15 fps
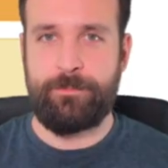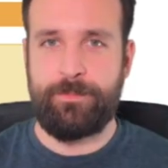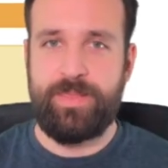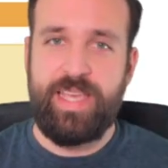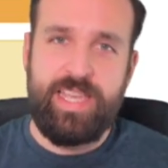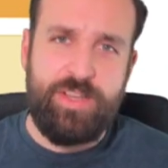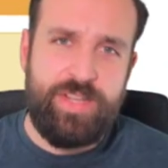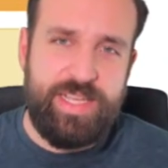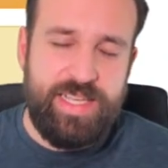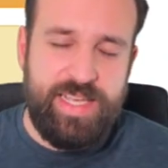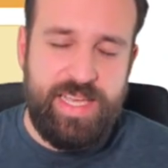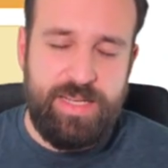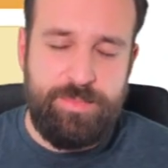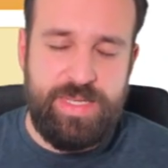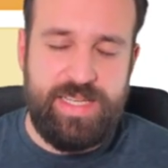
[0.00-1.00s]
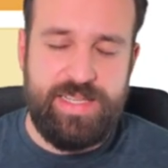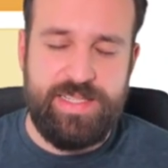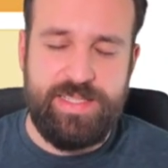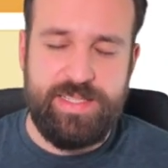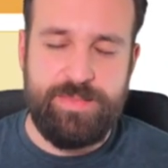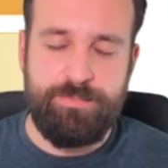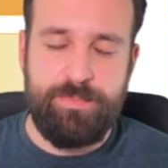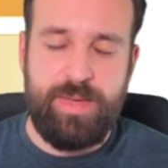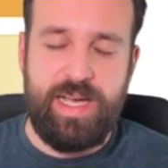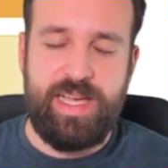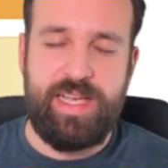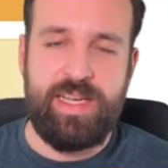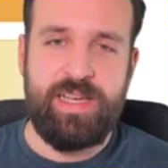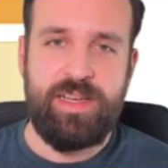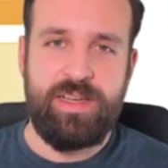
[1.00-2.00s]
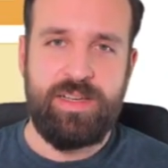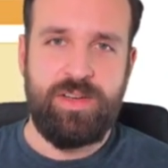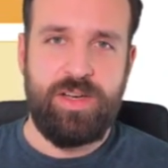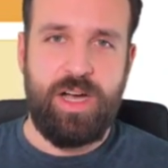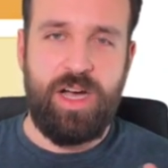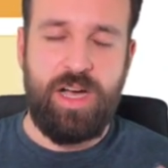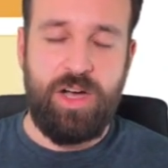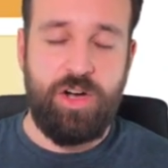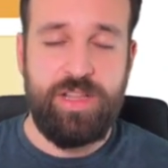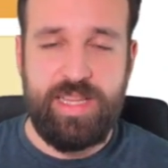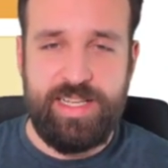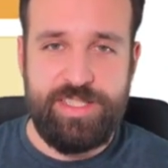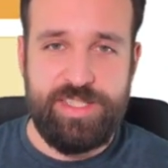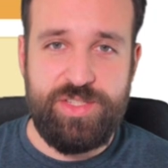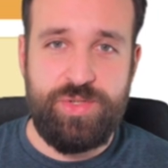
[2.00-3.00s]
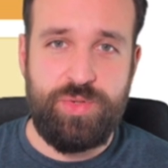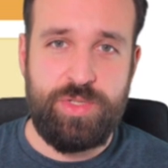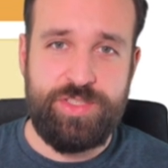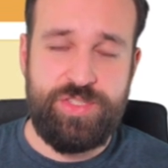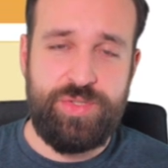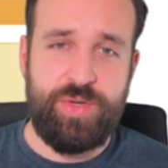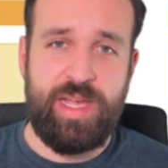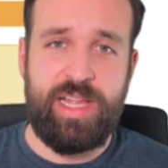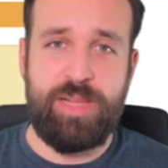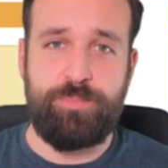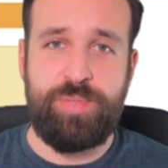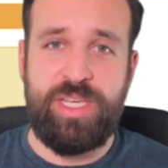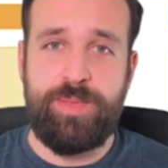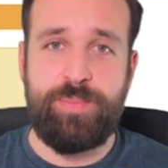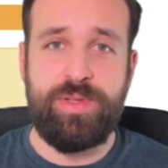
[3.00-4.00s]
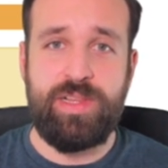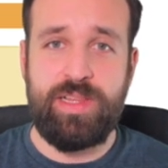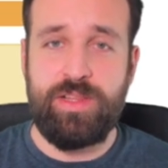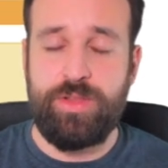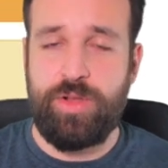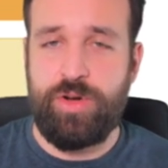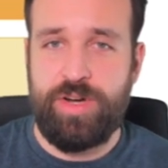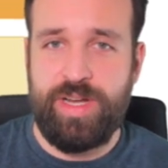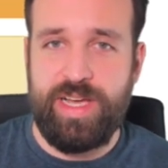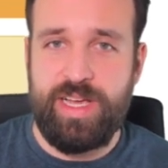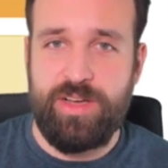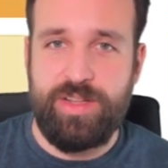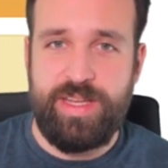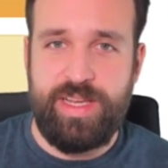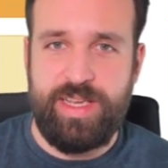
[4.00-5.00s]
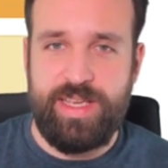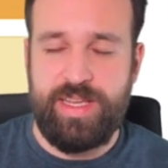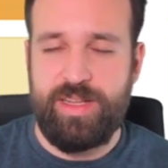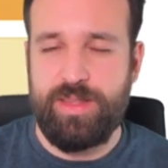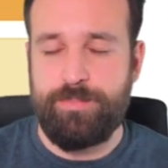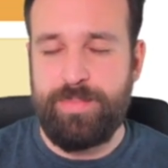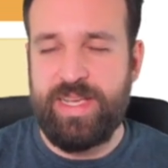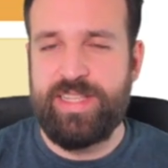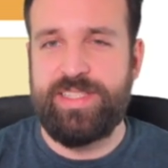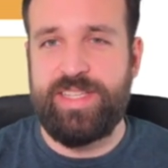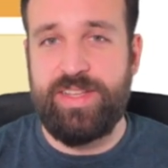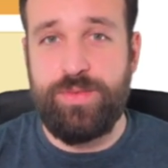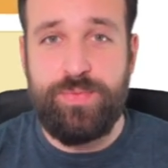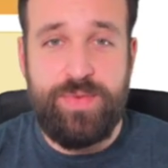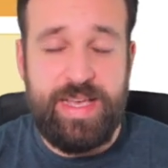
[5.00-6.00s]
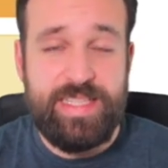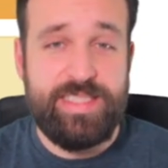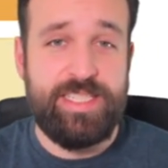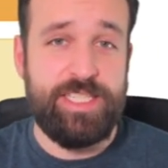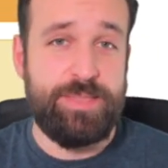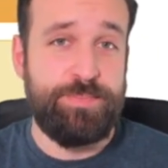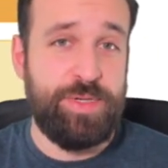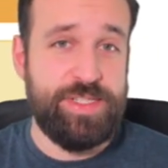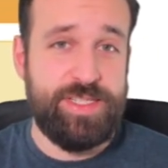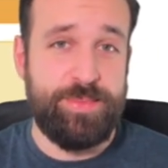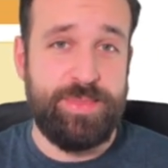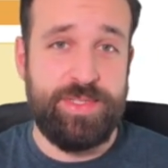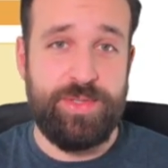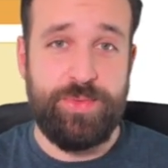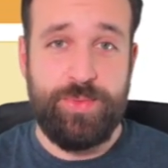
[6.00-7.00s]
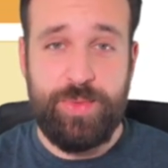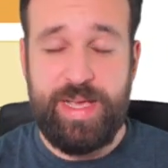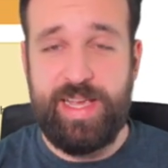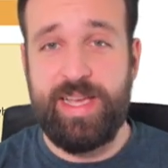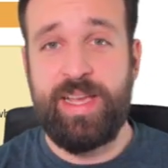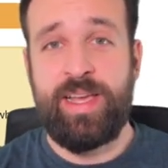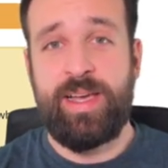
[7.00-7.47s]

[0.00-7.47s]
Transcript: The Ionic Academy is my uh, online school to help people learn Ionic in the best and fastest possible way.